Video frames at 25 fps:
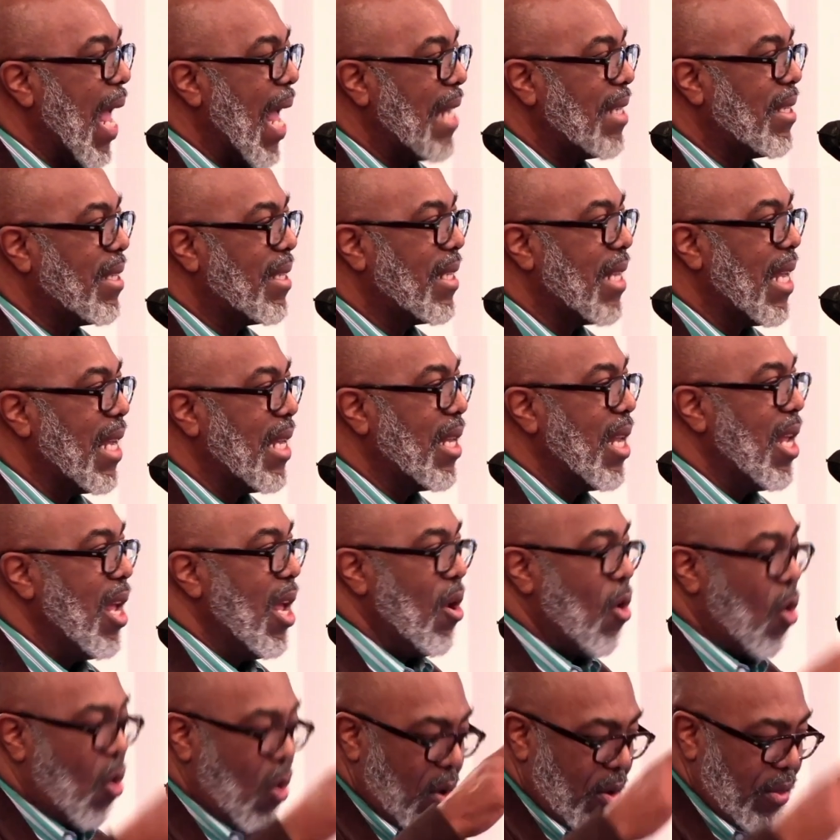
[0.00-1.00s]
said
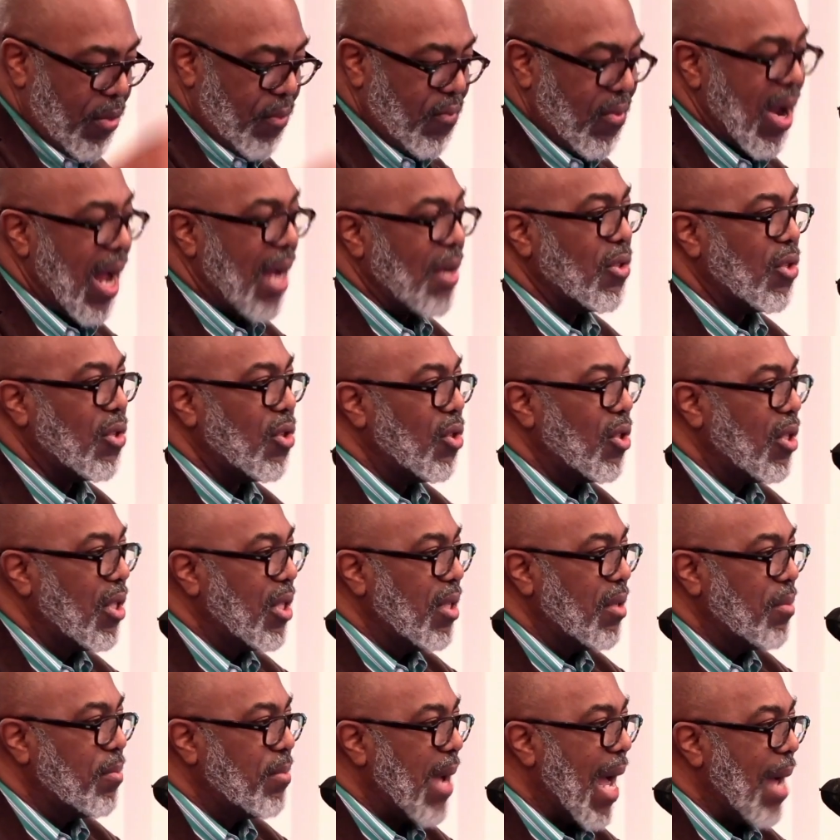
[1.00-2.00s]
all throughout the
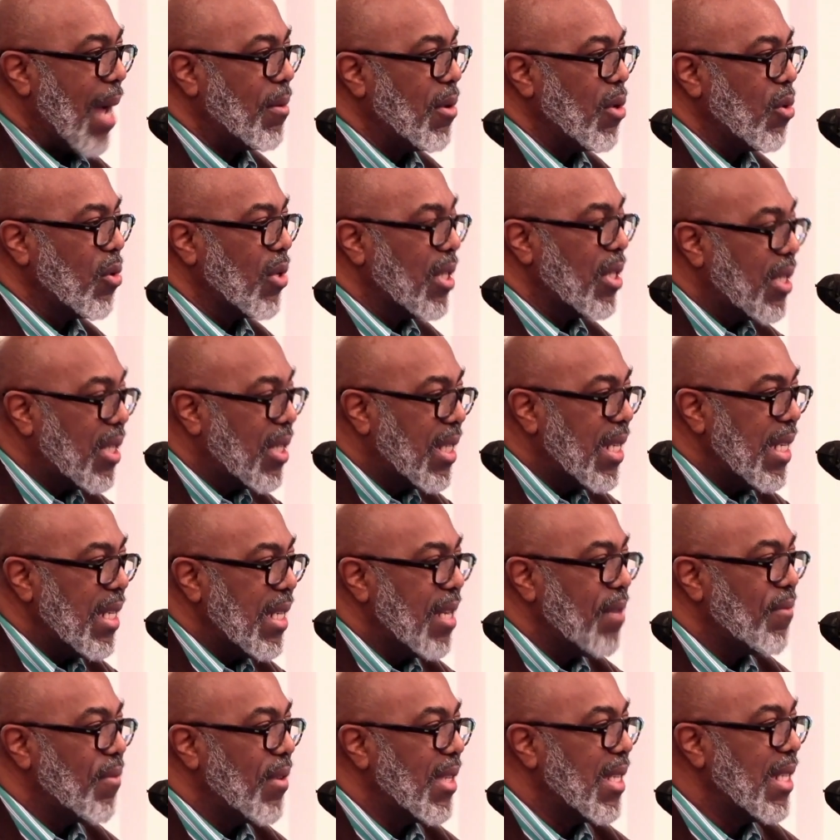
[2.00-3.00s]
Bible. You can see
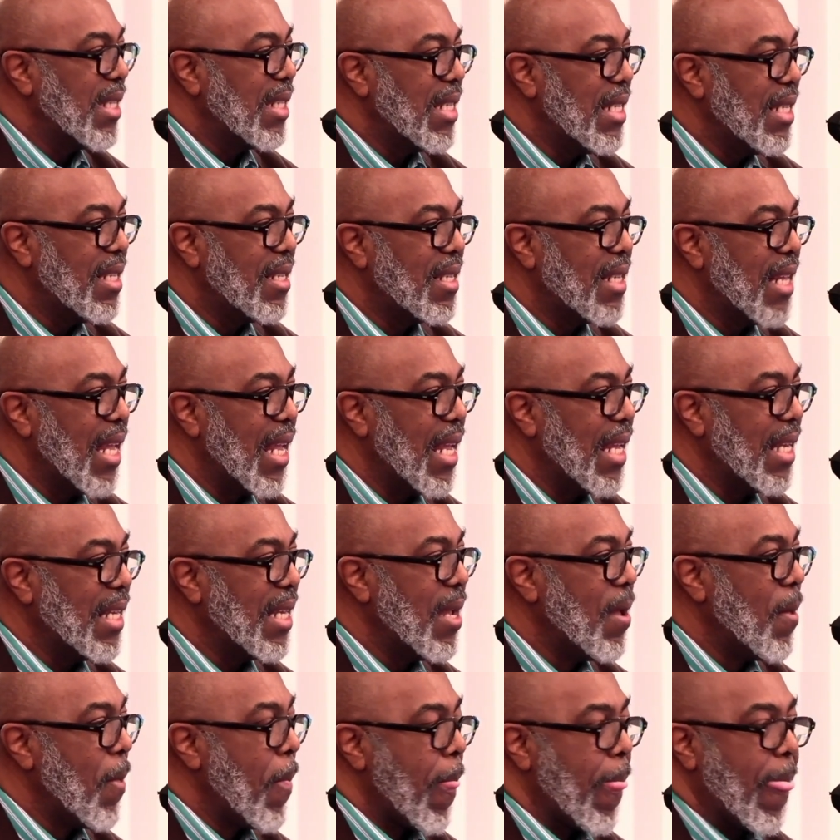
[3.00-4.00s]
different things he said
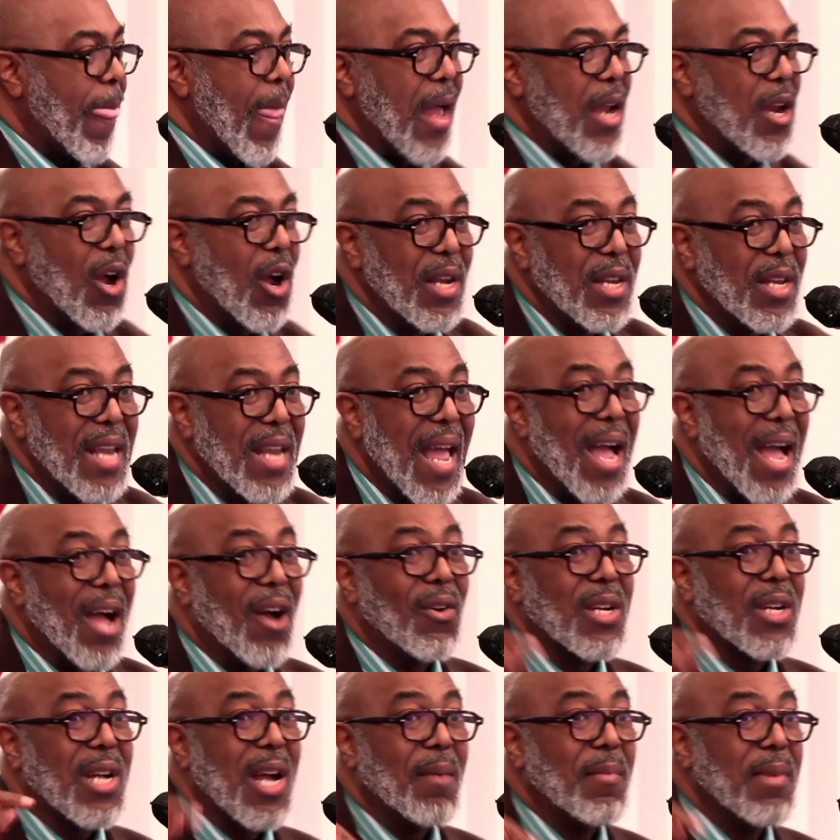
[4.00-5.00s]
that are now
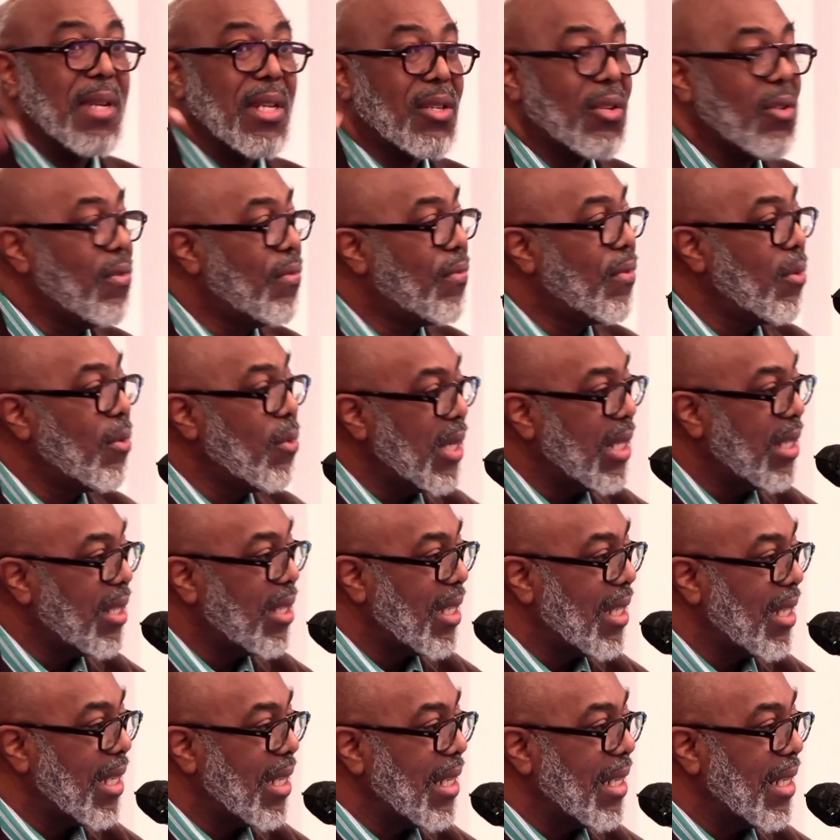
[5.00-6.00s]
coming to
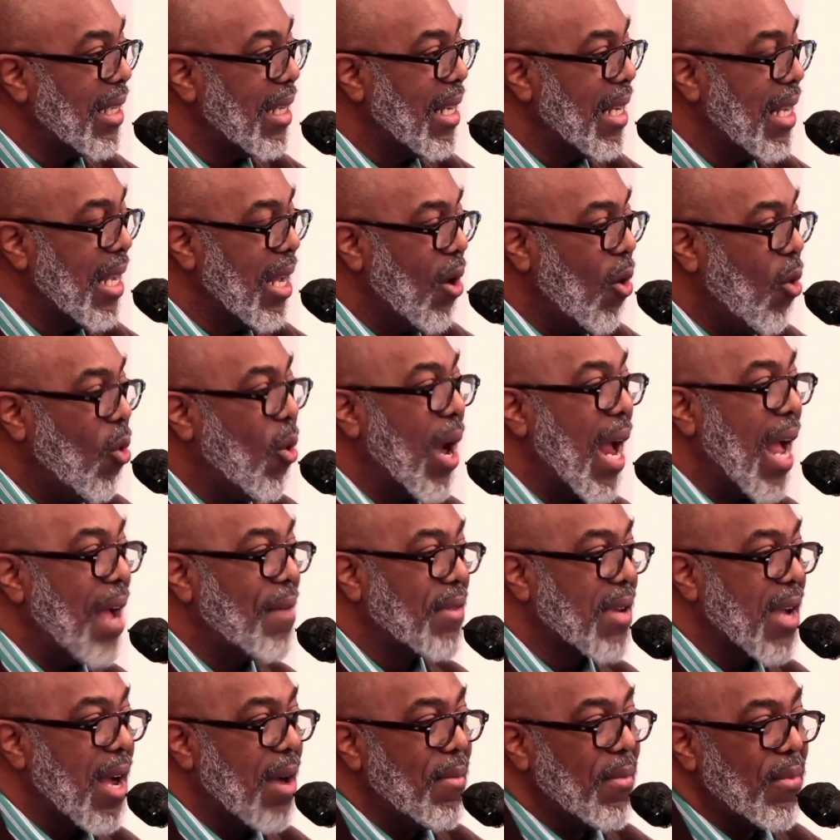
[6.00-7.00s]
fruition or have
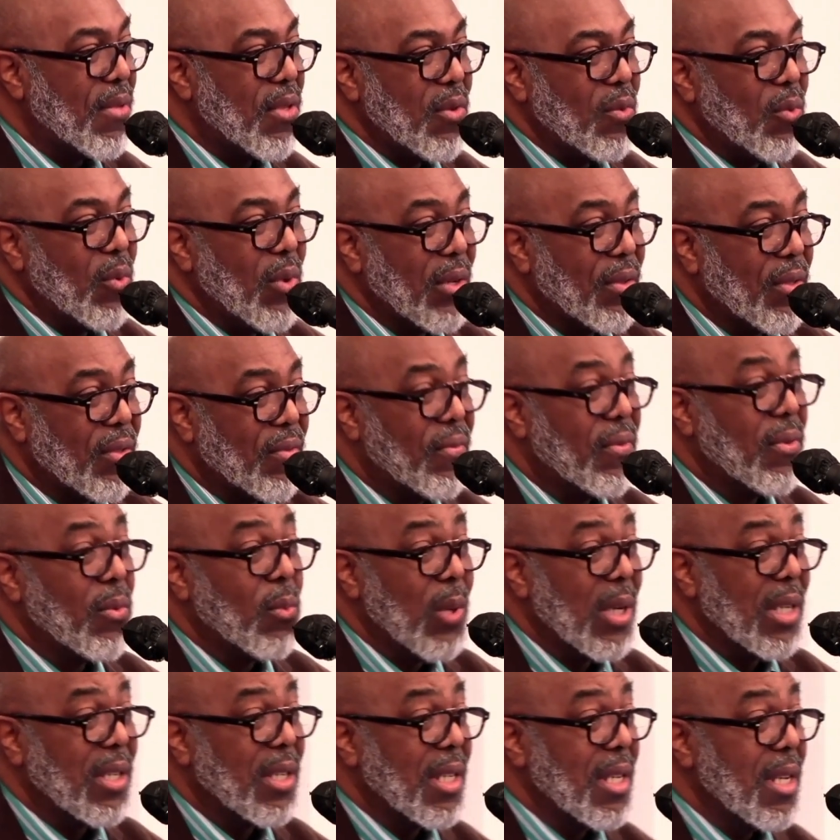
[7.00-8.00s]
come to
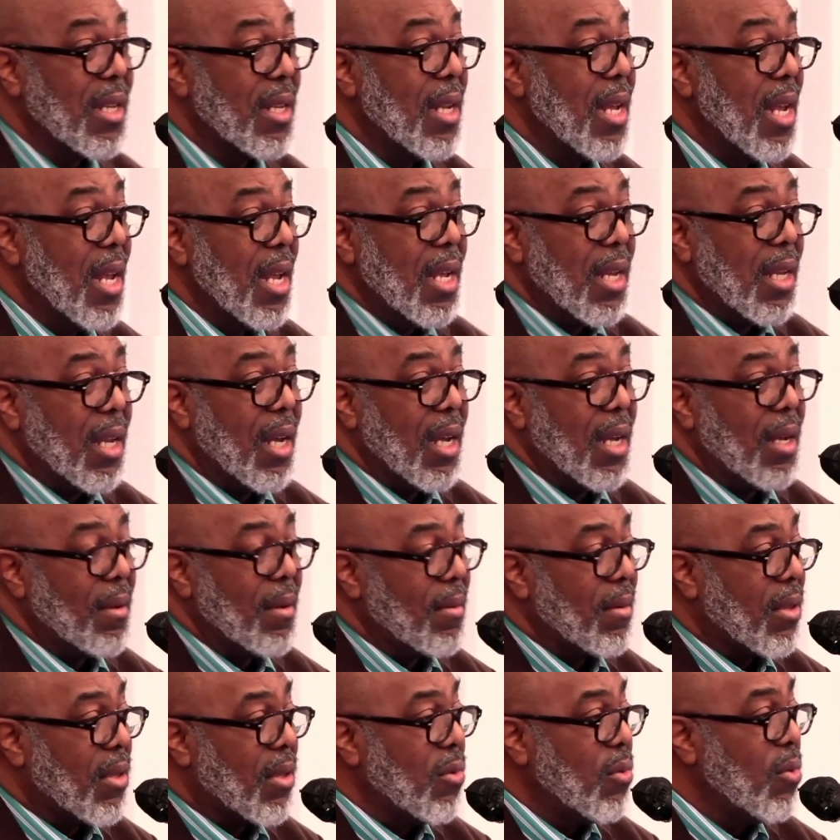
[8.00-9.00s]
fruition uh,
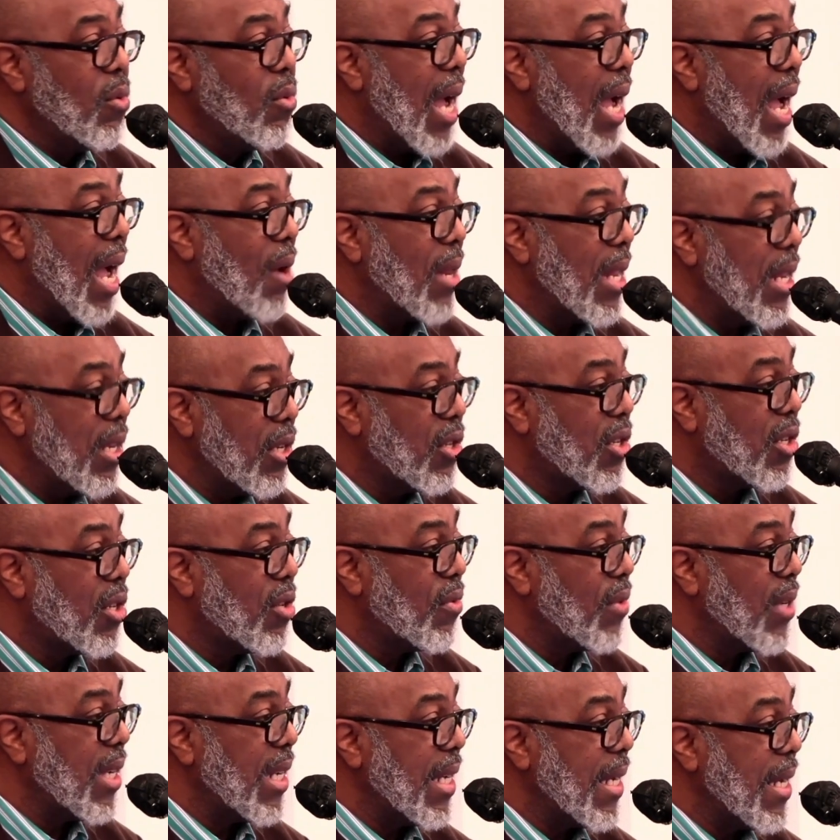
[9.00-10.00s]
throughout
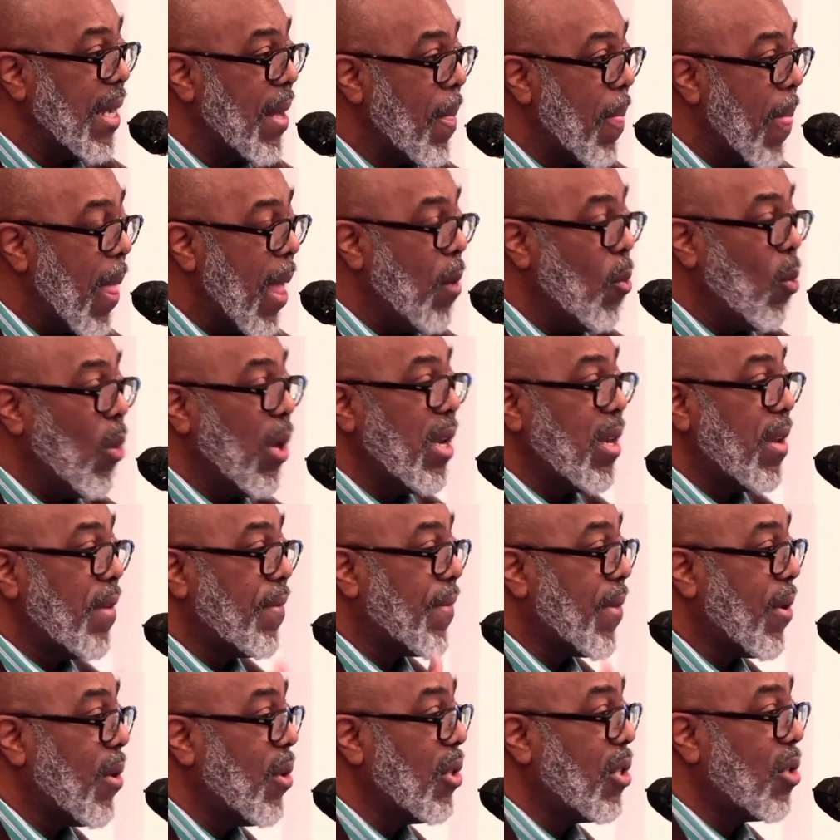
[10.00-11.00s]
history. And one of the
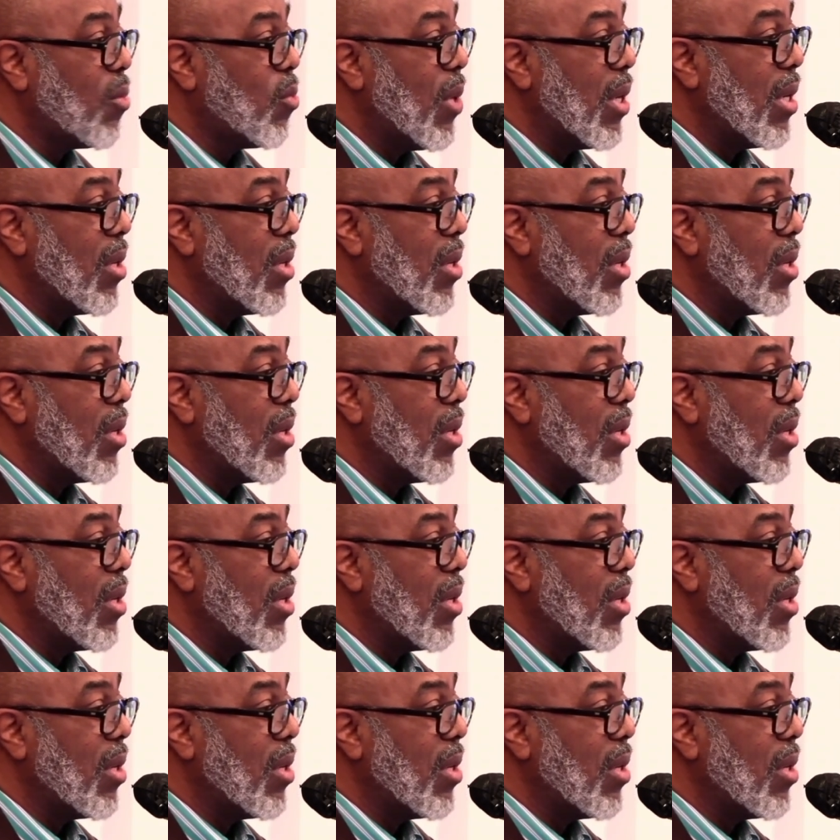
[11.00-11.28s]
first ones